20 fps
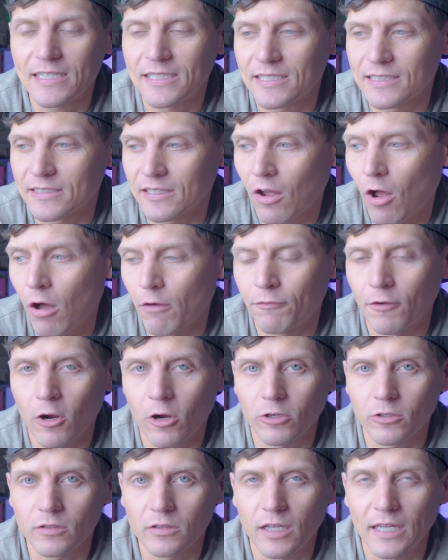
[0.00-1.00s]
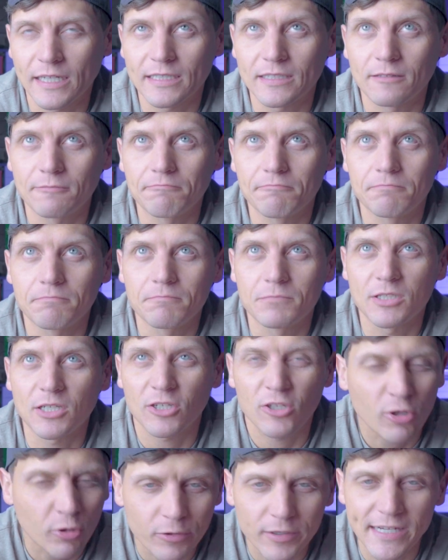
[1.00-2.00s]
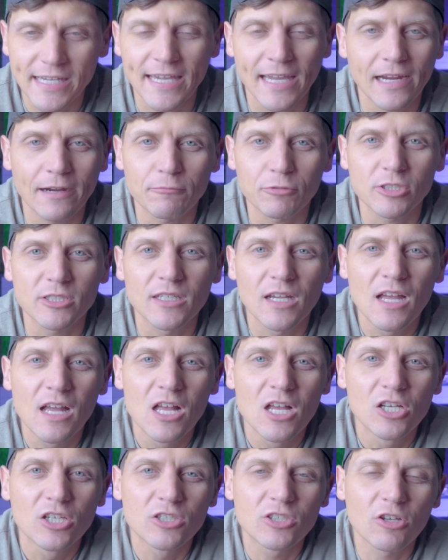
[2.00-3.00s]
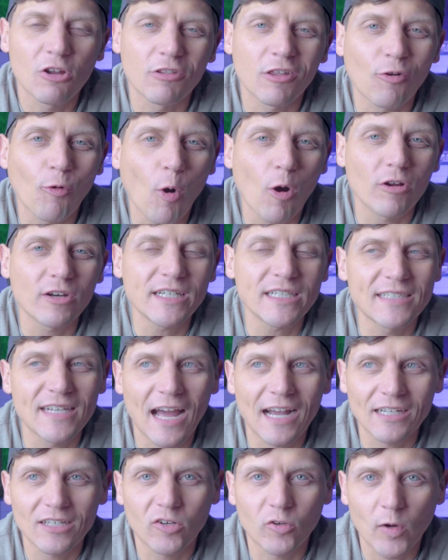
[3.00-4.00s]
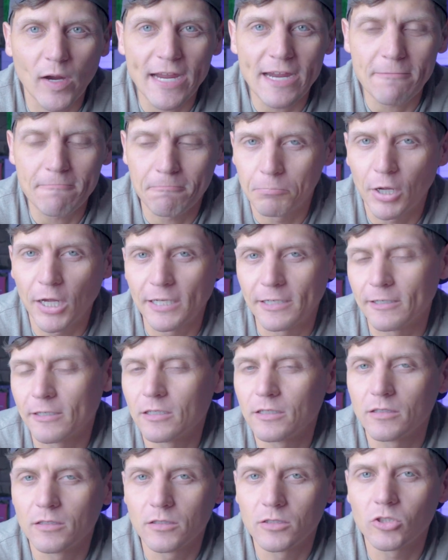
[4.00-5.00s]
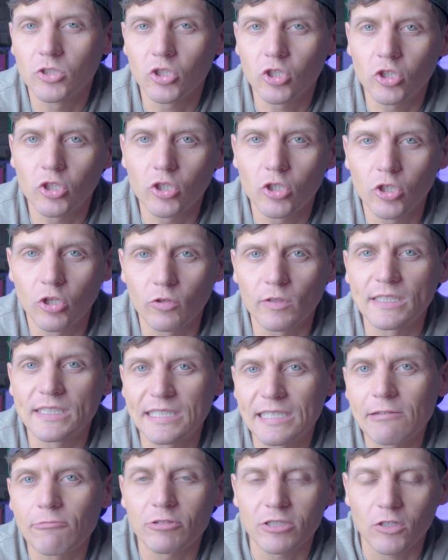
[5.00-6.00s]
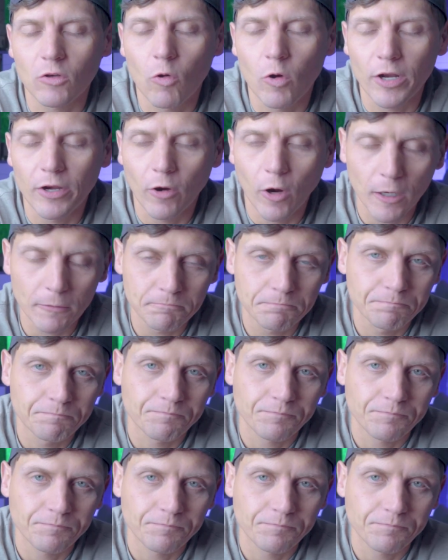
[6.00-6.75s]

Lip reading: this is off our like security cameras. So the quality is not great, but you can see what's going on.